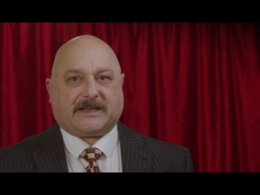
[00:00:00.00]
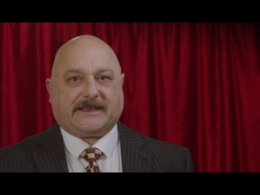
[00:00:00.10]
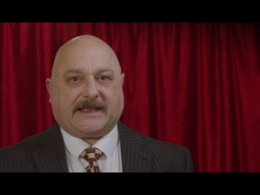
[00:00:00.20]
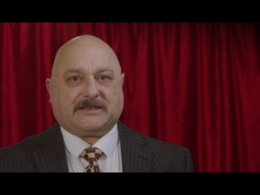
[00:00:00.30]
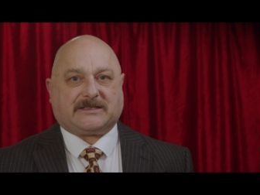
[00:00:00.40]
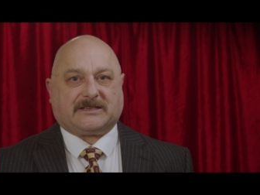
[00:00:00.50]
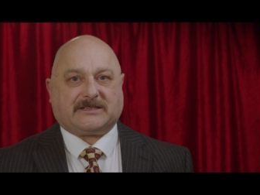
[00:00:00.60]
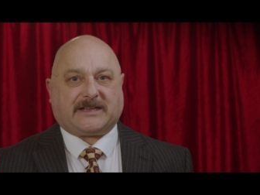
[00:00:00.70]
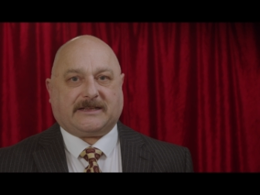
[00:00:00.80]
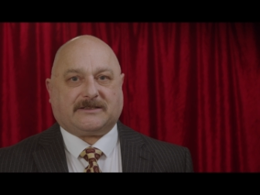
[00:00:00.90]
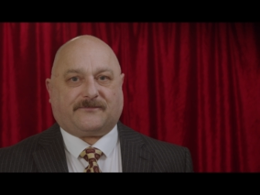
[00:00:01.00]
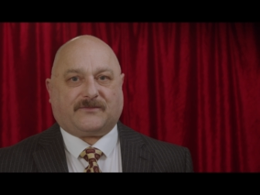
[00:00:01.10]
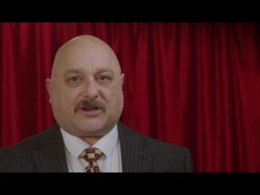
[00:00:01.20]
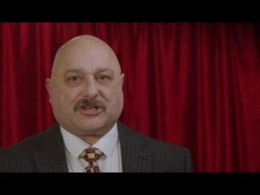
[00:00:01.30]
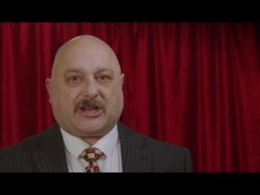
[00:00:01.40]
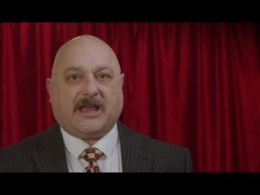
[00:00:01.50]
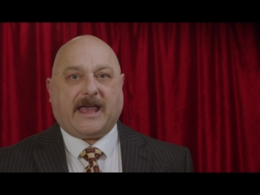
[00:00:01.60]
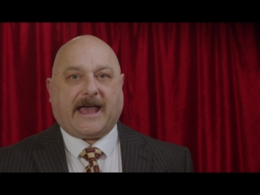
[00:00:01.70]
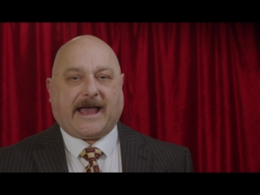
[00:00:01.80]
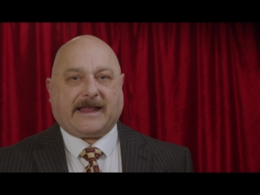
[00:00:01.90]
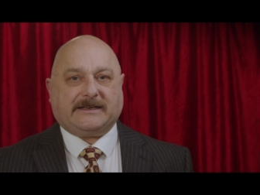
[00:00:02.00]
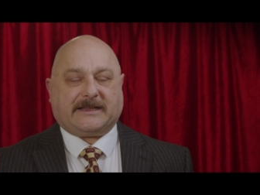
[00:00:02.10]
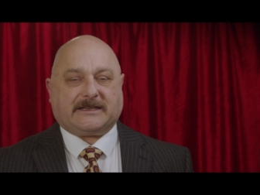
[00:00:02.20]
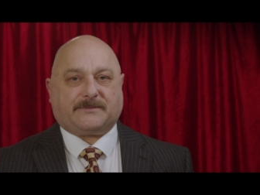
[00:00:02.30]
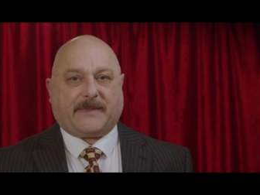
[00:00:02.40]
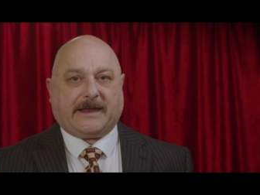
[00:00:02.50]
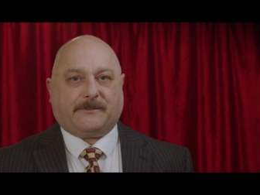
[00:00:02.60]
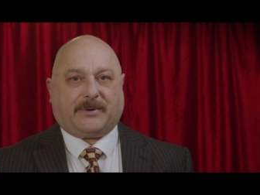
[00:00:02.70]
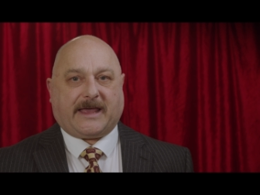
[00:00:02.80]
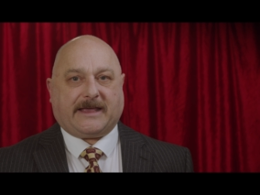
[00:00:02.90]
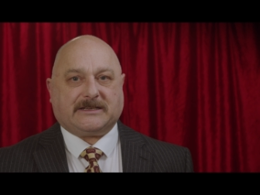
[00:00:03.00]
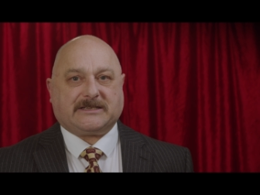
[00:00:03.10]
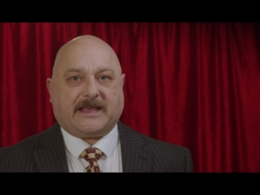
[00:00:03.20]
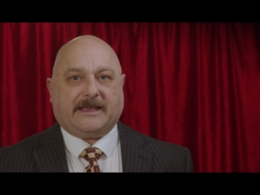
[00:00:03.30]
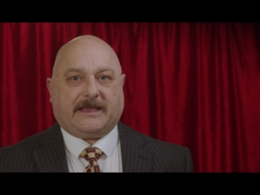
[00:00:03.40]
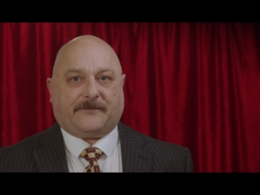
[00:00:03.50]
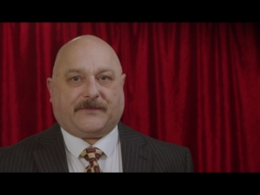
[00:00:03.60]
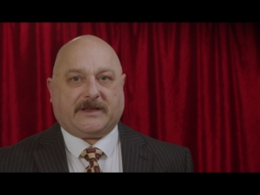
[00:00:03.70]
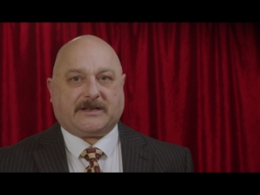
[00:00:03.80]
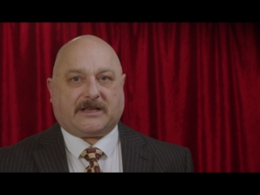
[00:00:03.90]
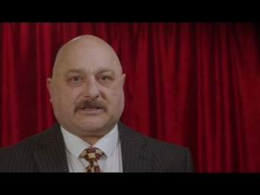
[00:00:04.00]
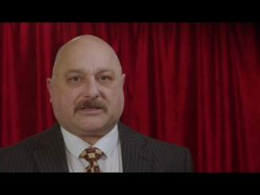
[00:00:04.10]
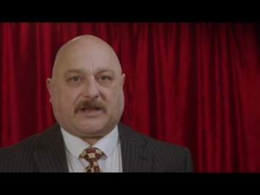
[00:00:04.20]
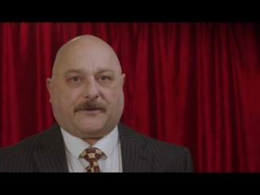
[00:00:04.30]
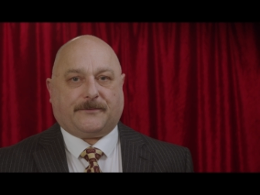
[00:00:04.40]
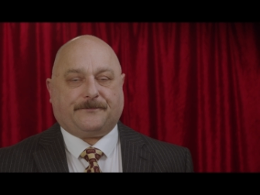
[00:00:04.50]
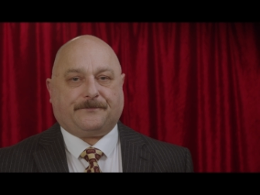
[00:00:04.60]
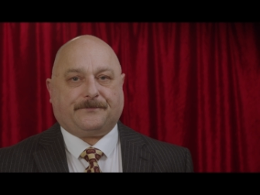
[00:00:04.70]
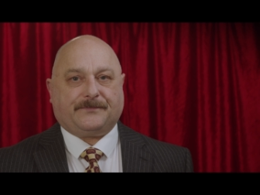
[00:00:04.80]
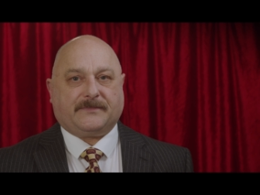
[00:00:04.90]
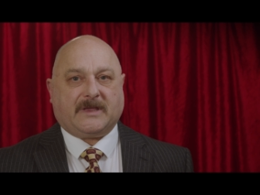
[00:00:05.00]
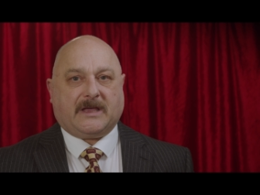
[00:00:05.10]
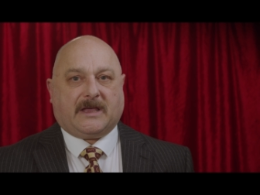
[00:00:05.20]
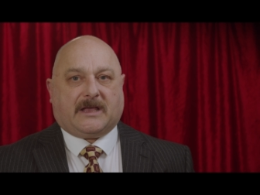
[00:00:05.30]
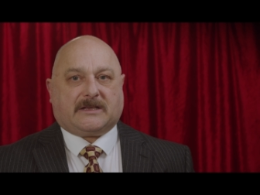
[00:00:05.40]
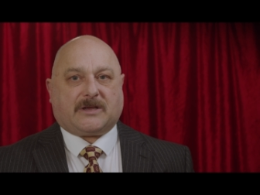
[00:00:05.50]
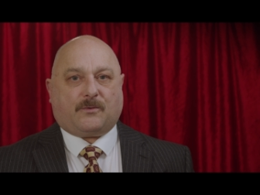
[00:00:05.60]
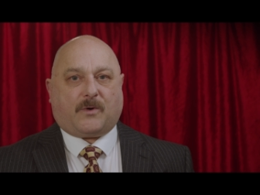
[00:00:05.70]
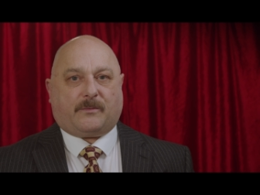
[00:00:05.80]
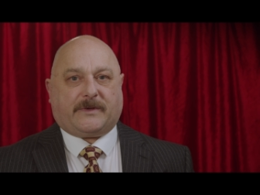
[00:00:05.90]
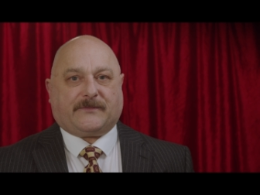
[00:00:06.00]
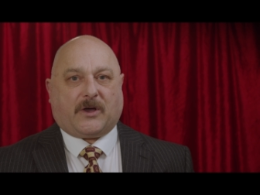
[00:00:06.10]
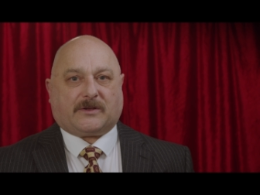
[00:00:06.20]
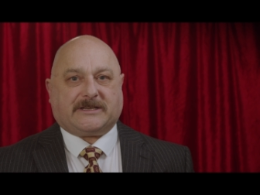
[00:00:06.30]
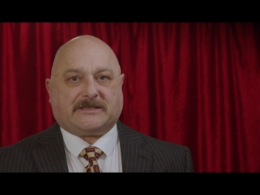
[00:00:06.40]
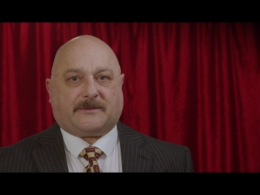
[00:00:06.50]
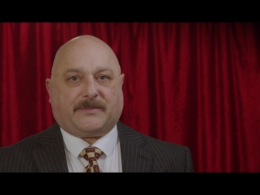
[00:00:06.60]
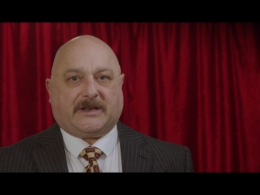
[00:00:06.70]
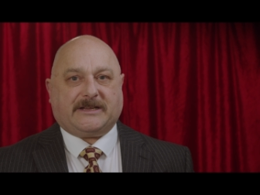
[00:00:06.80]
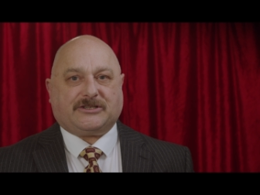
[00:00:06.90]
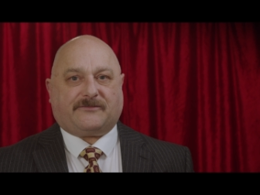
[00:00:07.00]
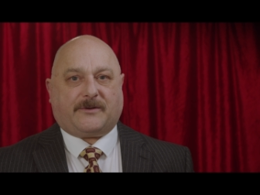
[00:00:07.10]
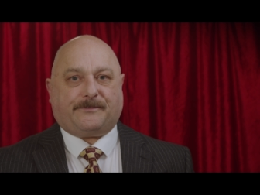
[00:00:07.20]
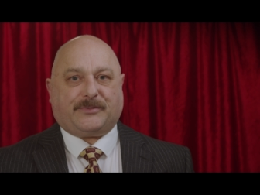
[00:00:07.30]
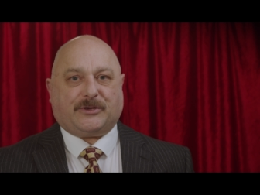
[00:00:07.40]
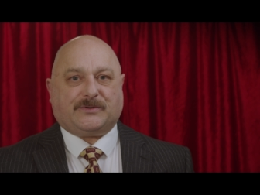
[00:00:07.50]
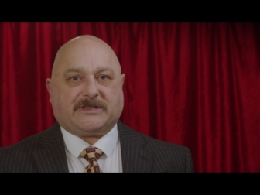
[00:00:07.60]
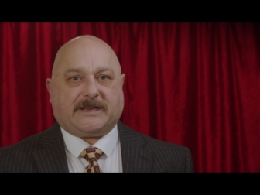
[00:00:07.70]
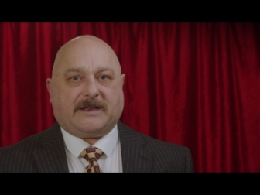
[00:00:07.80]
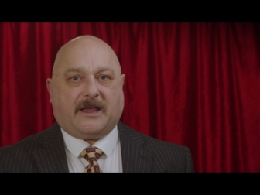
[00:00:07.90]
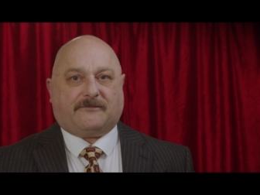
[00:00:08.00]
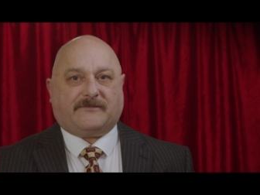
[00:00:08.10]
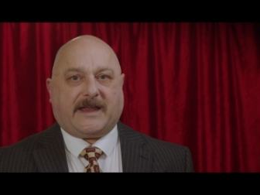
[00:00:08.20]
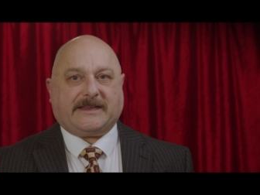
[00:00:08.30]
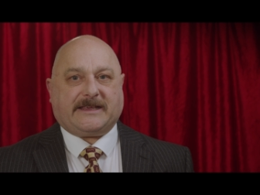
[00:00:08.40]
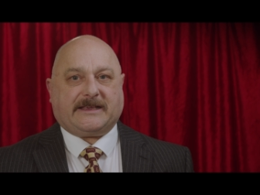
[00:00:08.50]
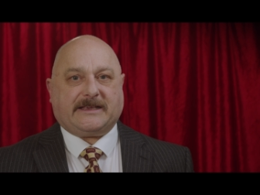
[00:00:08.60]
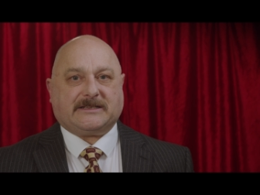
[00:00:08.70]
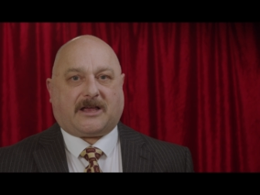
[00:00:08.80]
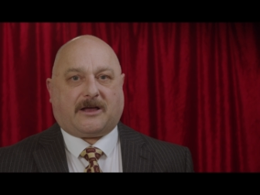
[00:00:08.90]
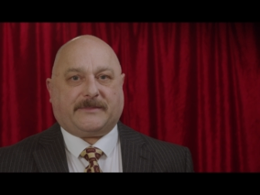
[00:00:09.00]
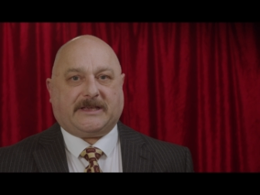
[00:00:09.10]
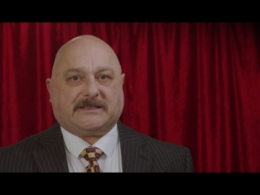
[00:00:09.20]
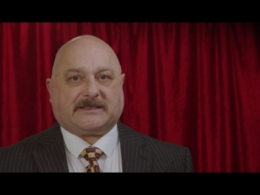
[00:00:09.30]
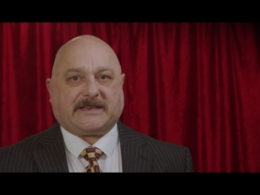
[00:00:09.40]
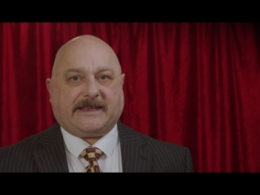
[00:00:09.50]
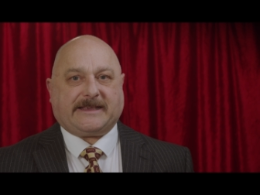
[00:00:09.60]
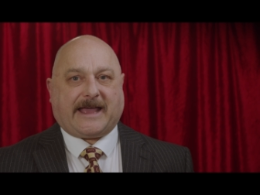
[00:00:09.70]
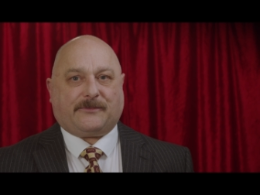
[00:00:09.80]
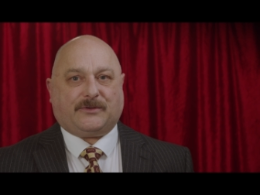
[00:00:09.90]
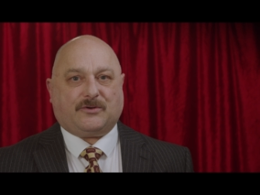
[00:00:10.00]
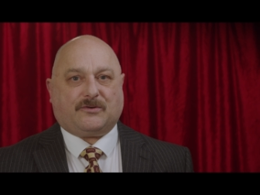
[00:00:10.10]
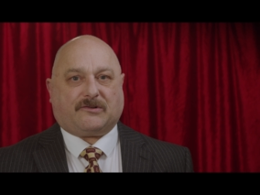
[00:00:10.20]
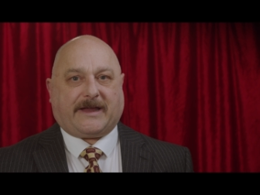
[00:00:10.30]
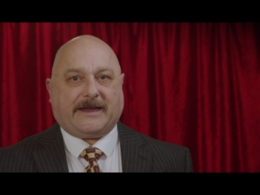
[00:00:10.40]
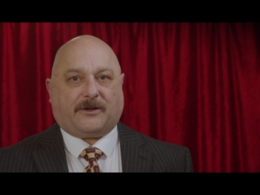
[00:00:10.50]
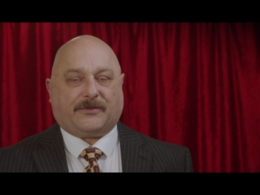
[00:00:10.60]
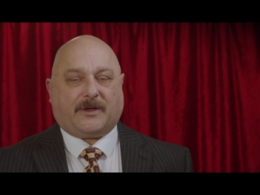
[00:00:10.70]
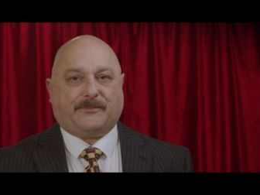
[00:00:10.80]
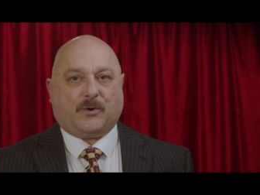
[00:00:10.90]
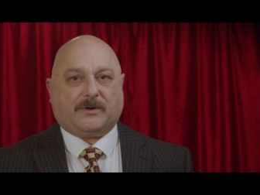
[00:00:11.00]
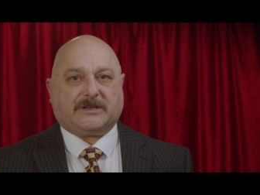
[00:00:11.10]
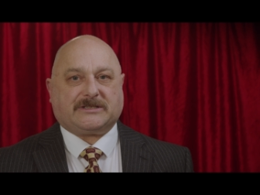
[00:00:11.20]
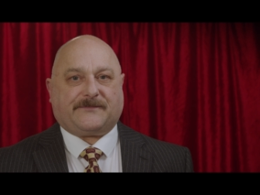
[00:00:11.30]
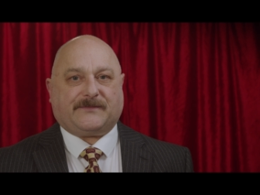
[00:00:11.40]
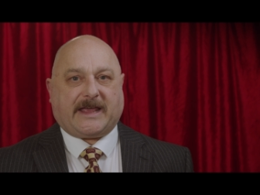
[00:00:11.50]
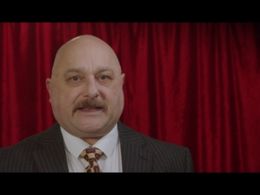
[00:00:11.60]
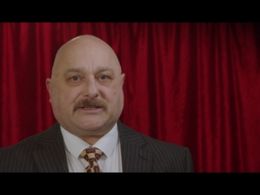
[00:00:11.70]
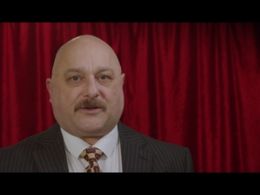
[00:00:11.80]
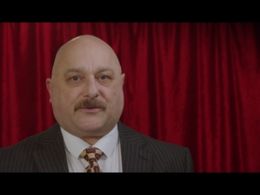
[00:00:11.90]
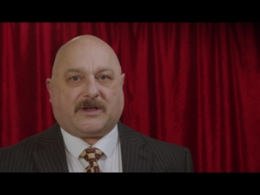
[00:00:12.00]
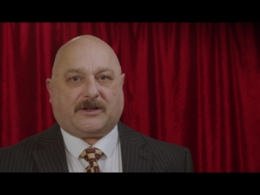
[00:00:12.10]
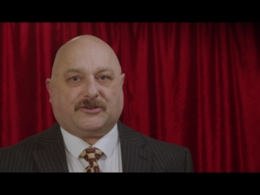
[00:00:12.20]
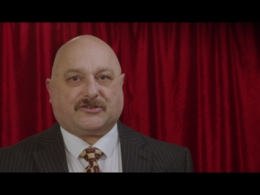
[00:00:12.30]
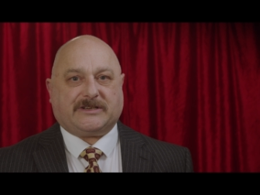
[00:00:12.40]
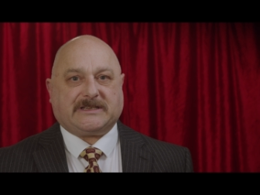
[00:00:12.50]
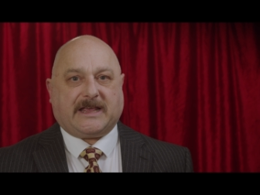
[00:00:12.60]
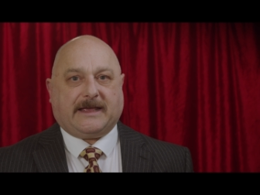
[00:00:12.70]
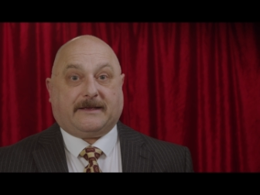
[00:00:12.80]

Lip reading: against the state of Russia and its main players if it does so. So what we've got is a belligerent Putin readying his army to take out Ukraine on the borders of NATO countries,